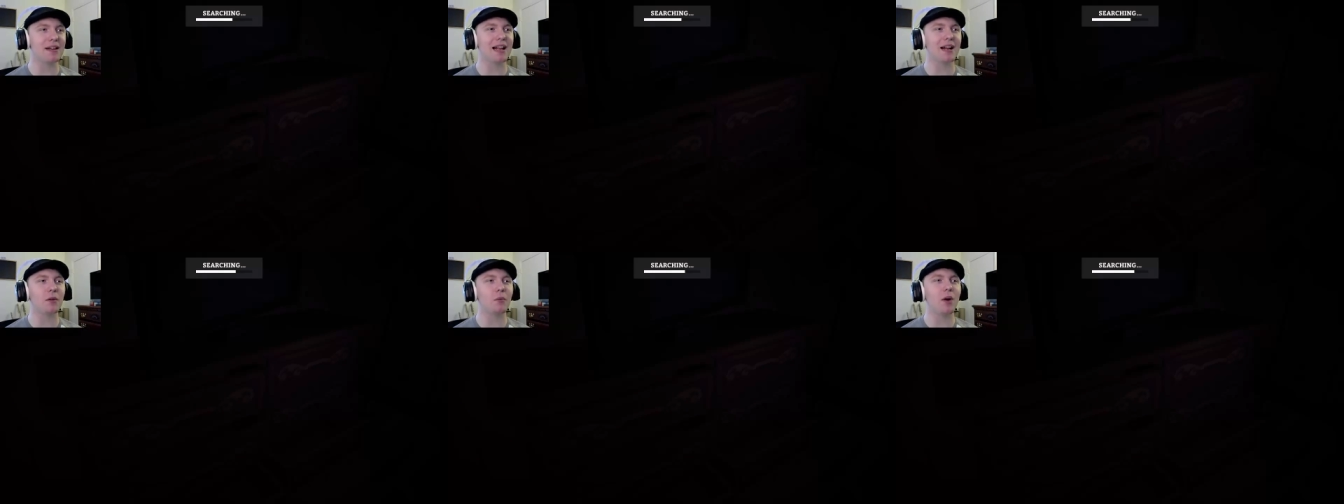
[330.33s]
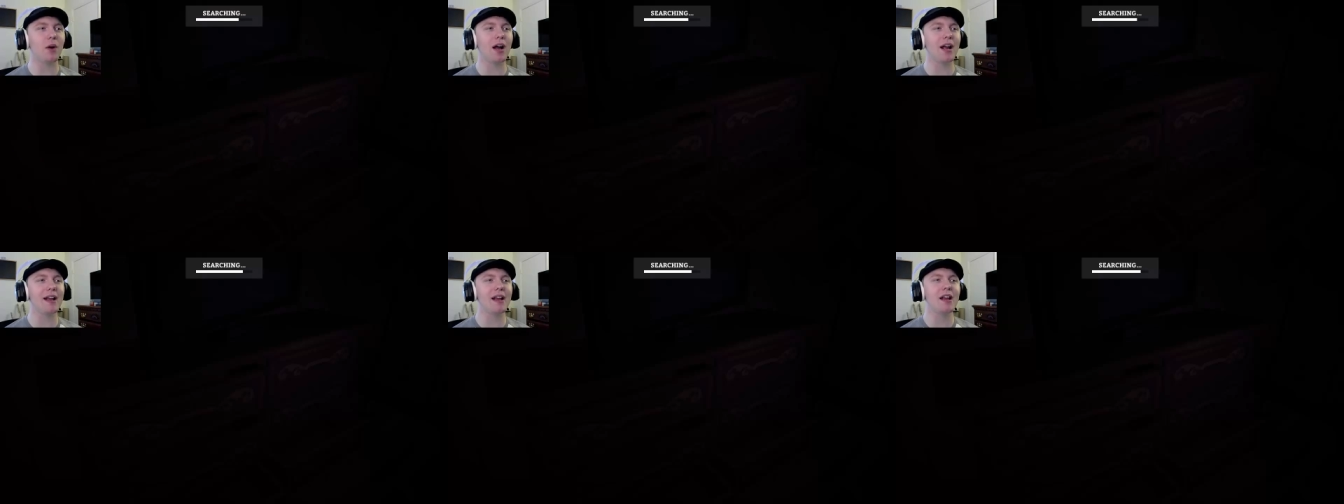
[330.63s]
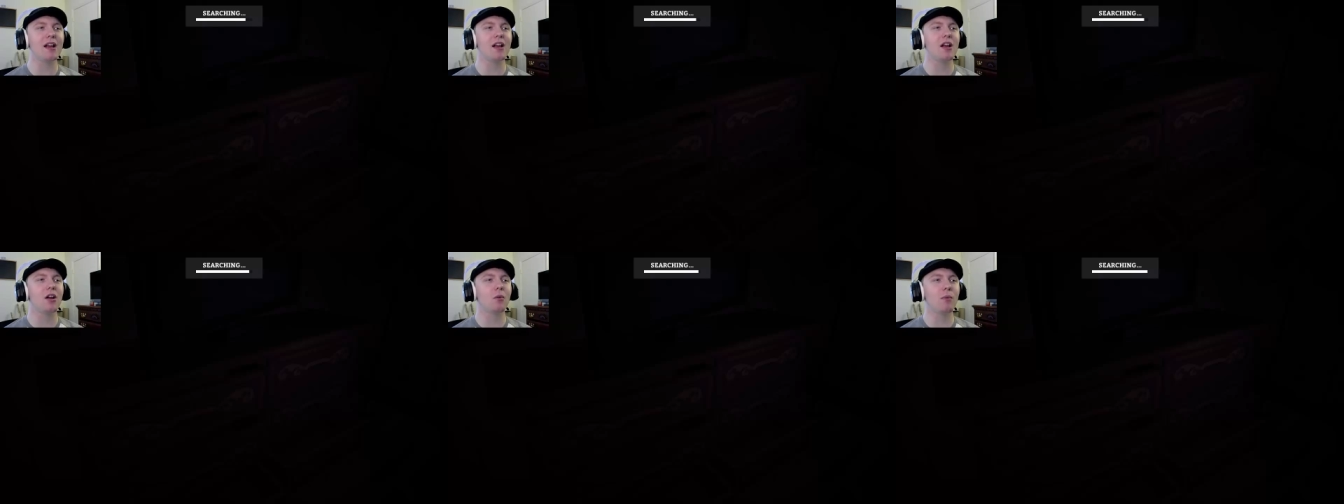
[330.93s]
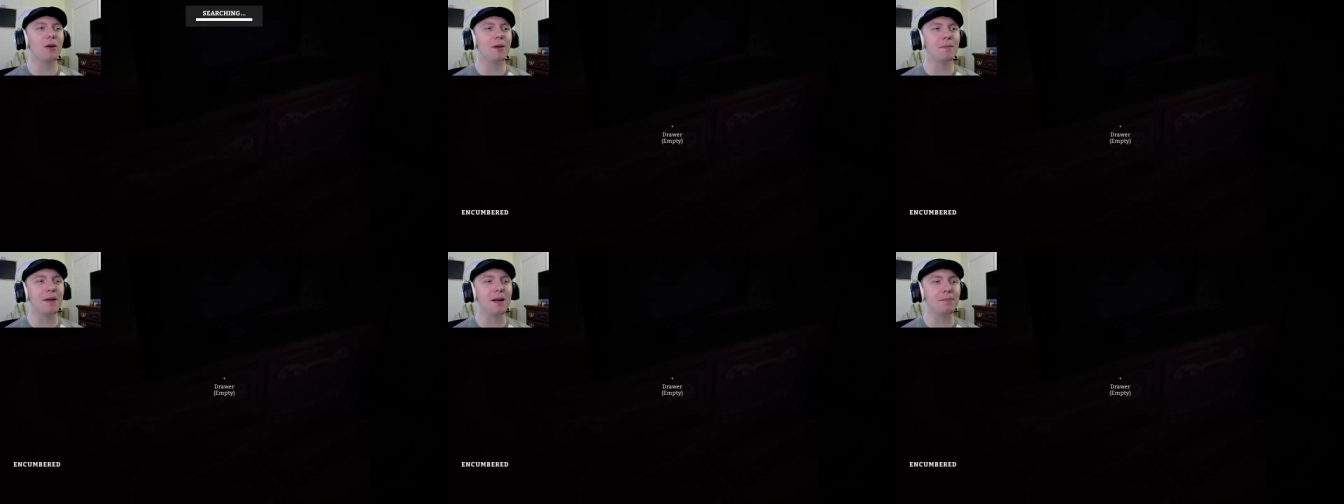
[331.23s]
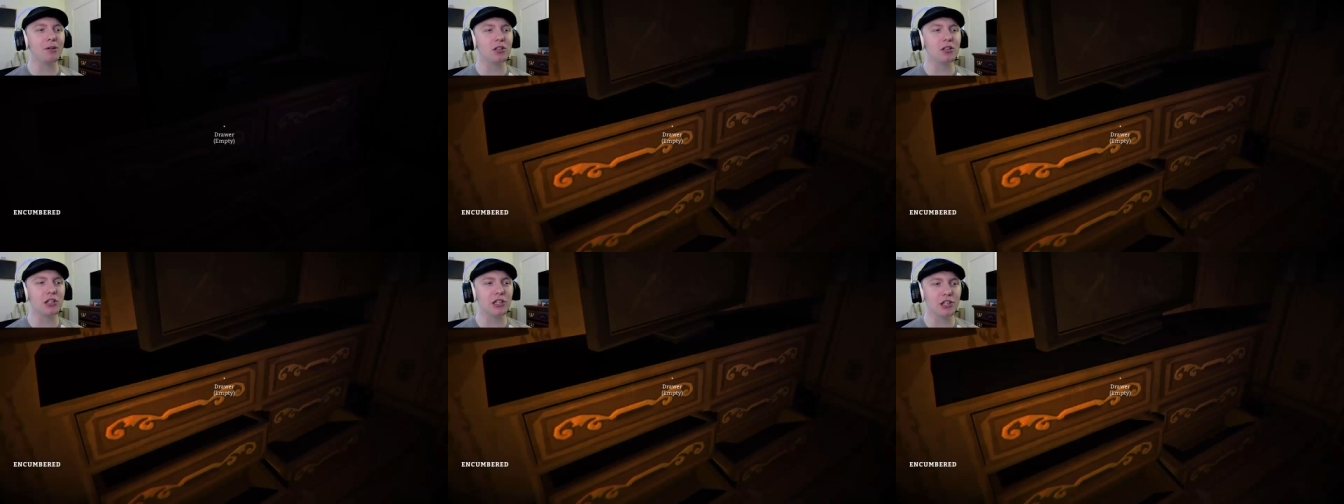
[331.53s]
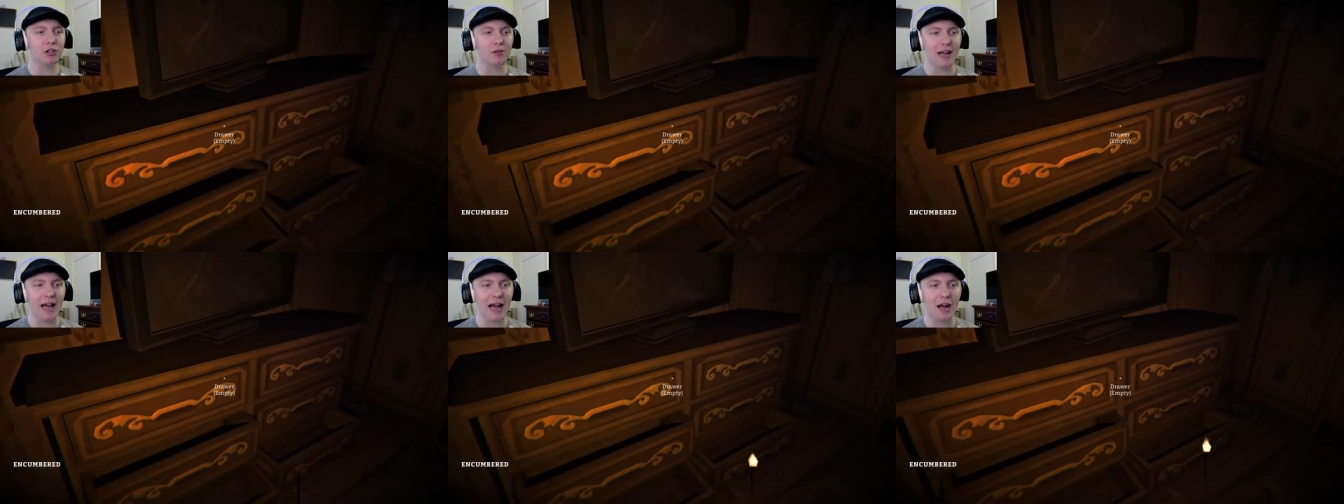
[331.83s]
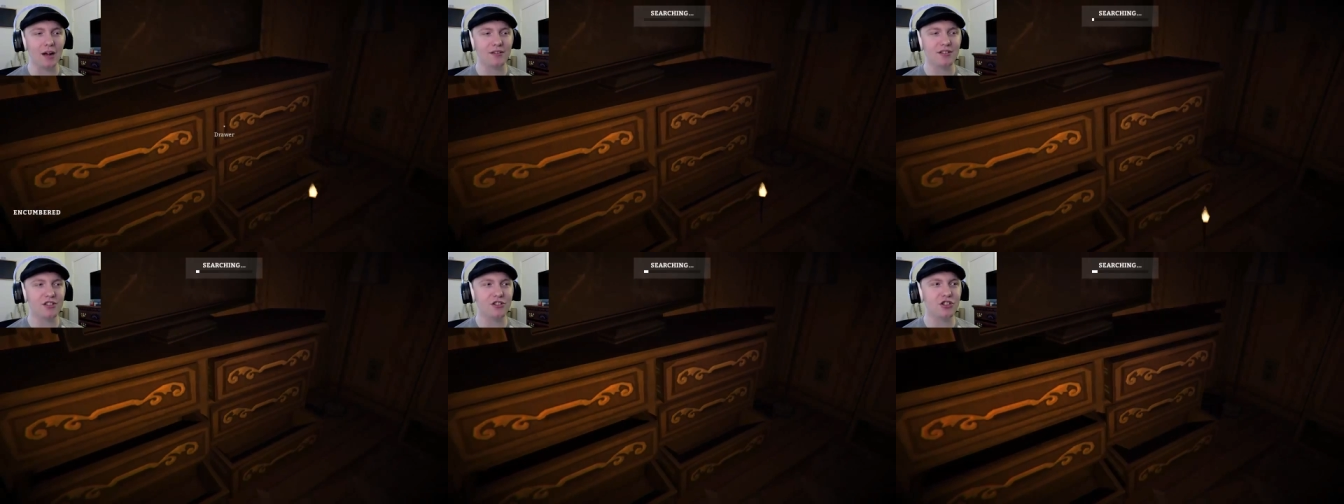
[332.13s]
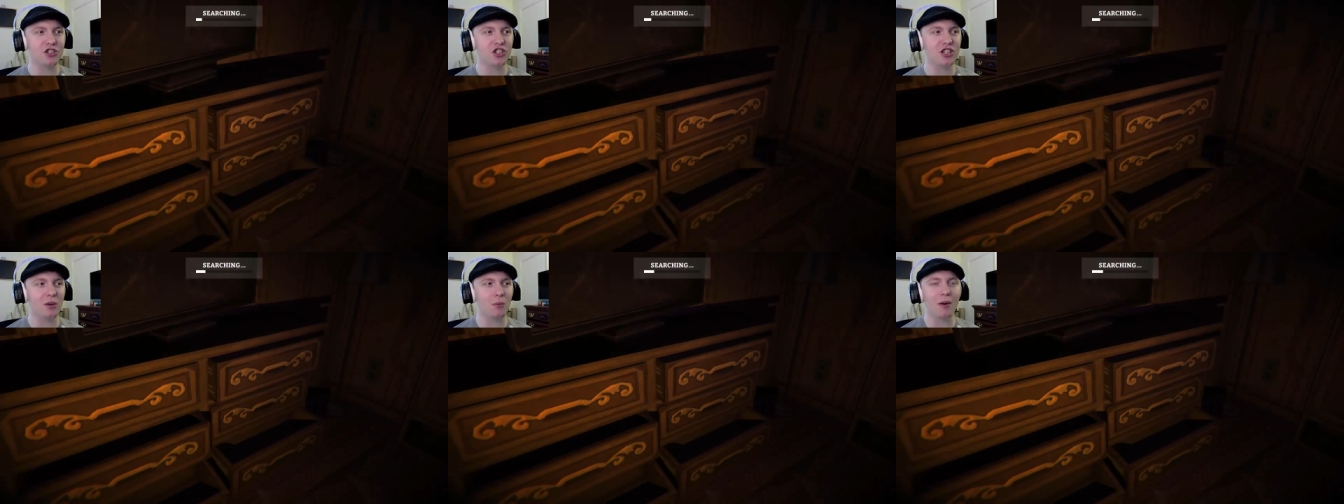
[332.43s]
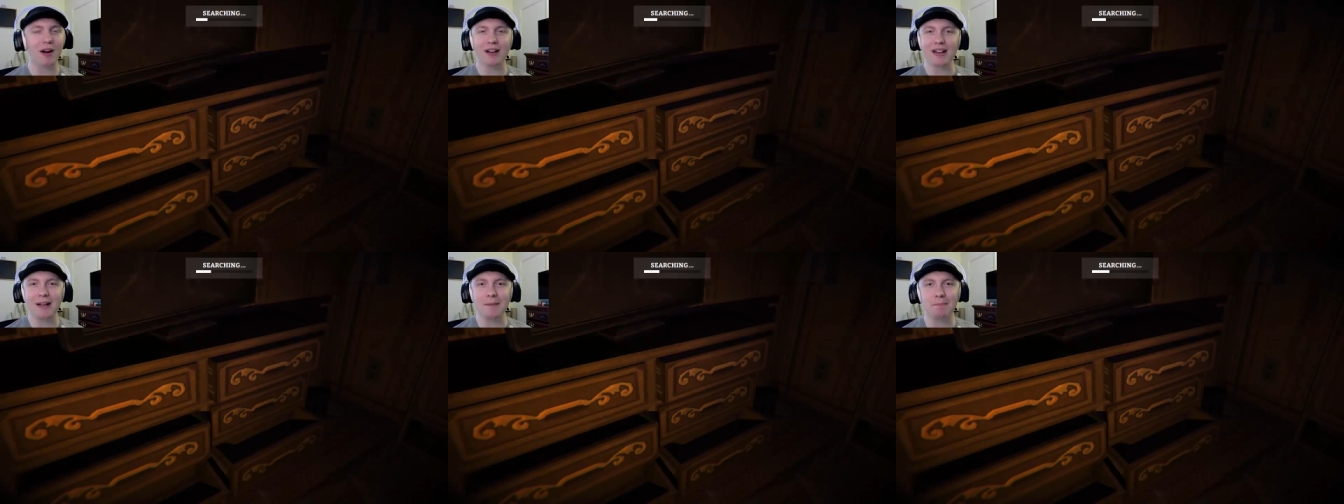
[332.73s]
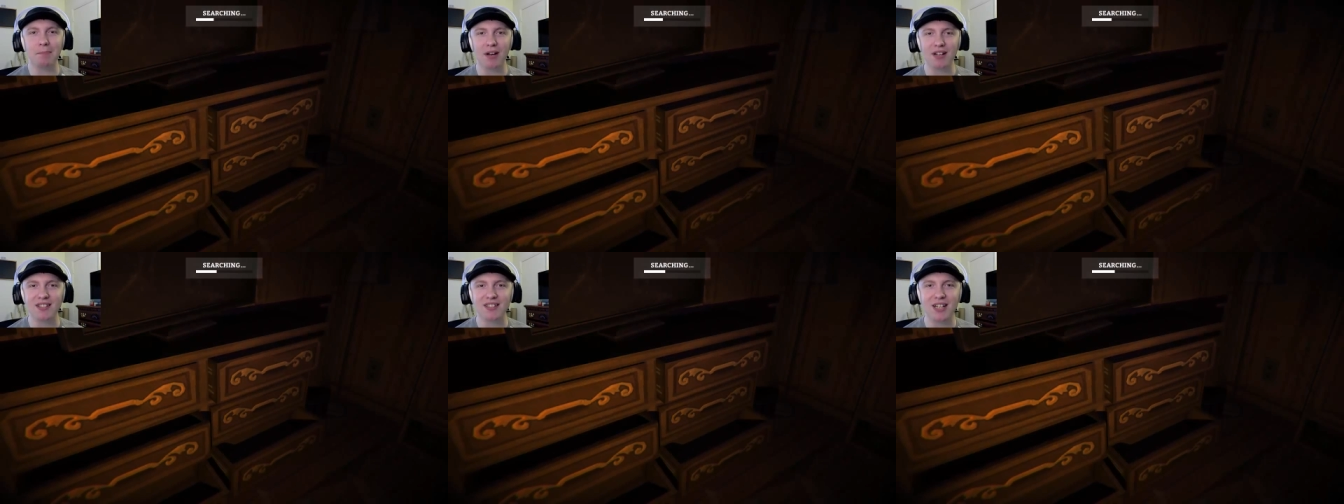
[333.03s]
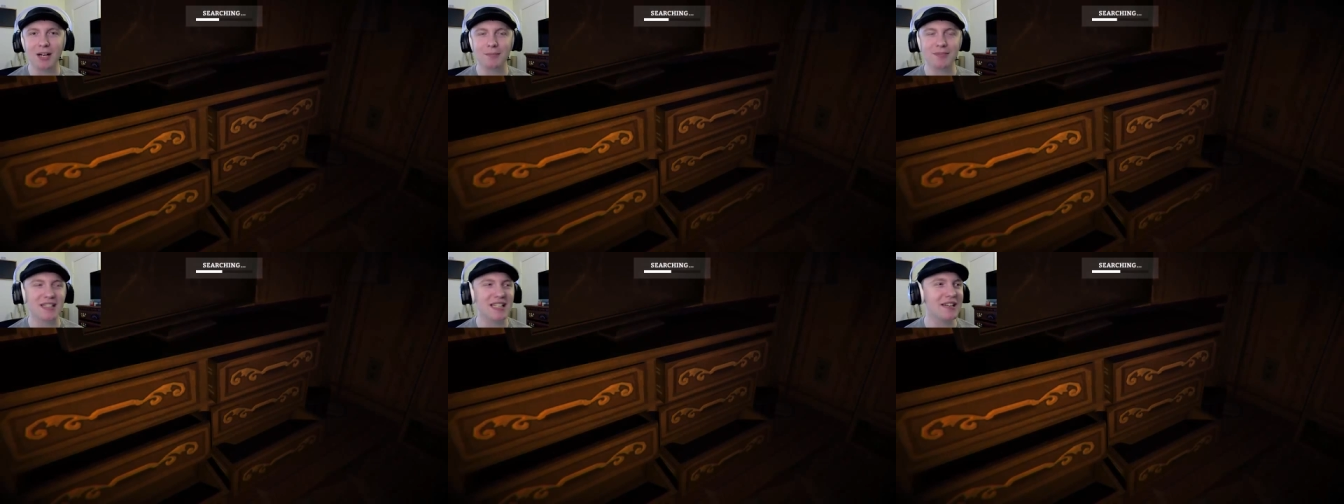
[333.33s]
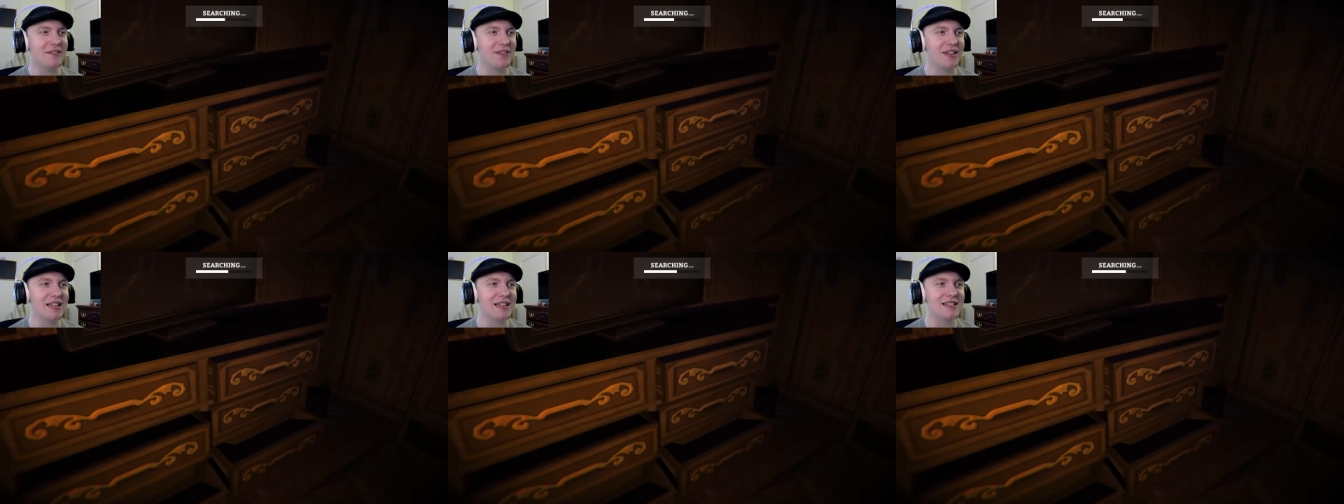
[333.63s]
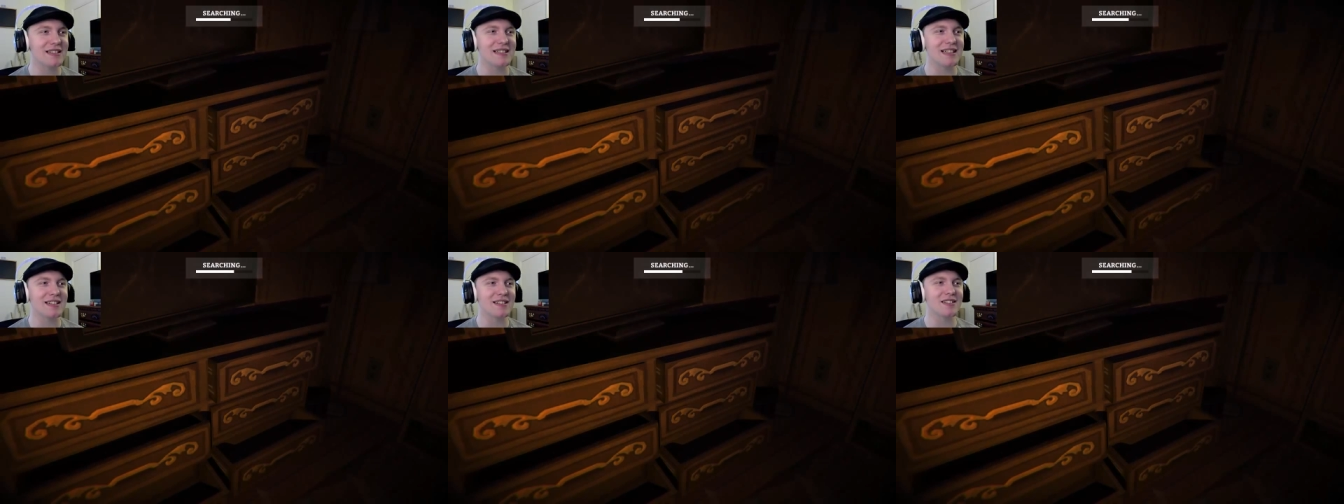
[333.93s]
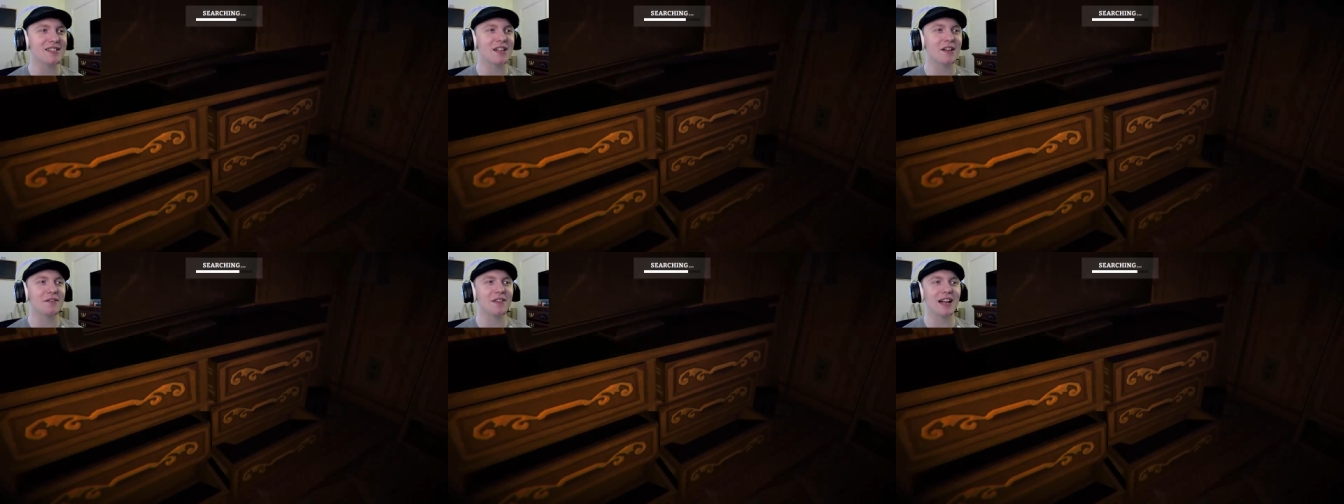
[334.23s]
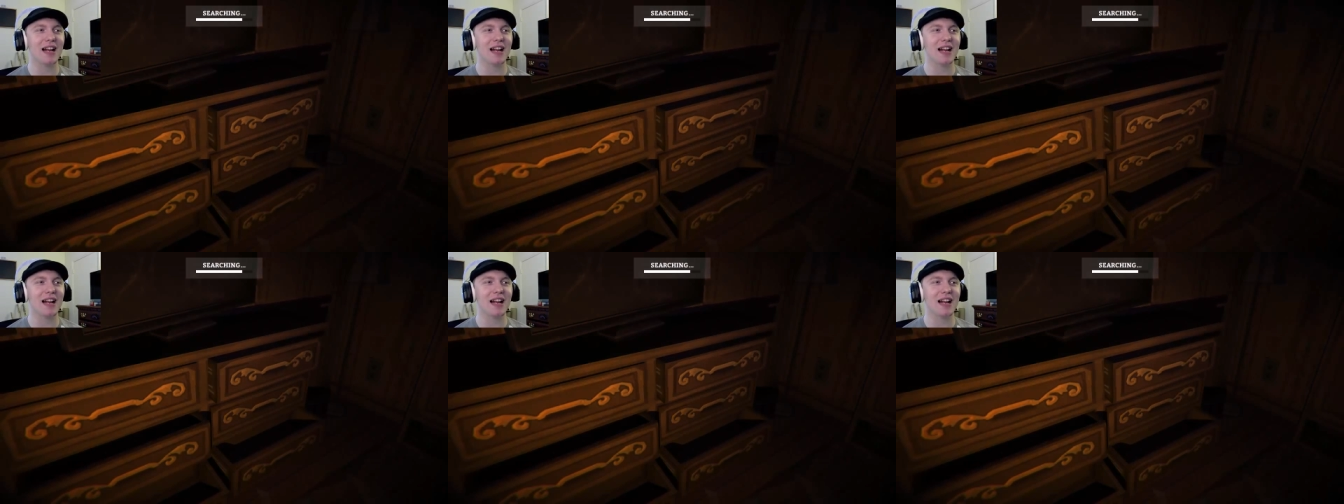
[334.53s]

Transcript: Like, why when people loot houses and shit, why do they bust up TVs and stuff?